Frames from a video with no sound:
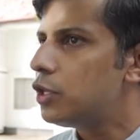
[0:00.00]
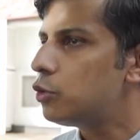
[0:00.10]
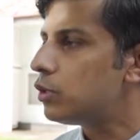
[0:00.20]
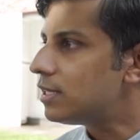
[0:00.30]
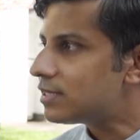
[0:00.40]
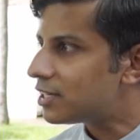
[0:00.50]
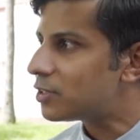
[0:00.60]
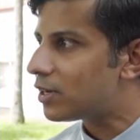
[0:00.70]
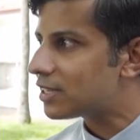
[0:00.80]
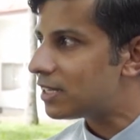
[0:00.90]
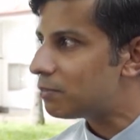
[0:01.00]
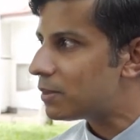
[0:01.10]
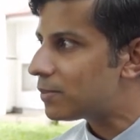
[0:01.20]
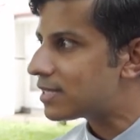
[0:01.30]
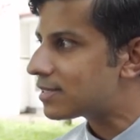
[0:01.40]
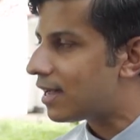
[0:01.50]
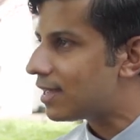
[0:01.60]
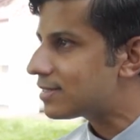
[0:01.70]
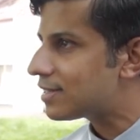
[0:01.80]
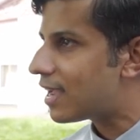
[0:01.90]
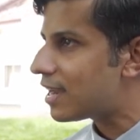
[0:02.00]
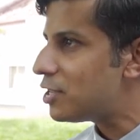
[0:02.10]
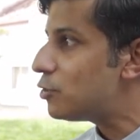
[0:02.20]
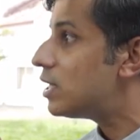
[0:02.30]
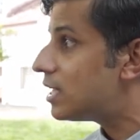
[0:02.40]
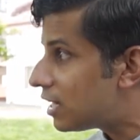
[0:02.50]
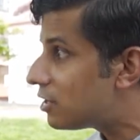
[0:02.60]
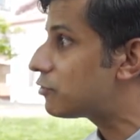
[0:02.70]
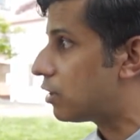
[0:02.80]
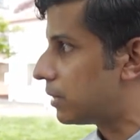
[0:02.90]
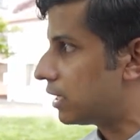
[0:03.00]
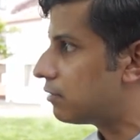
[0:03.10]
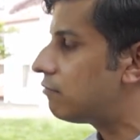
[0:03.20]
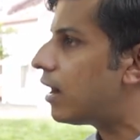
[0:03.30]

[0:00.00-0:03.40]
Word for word: you listen to other people's answer and you learn from it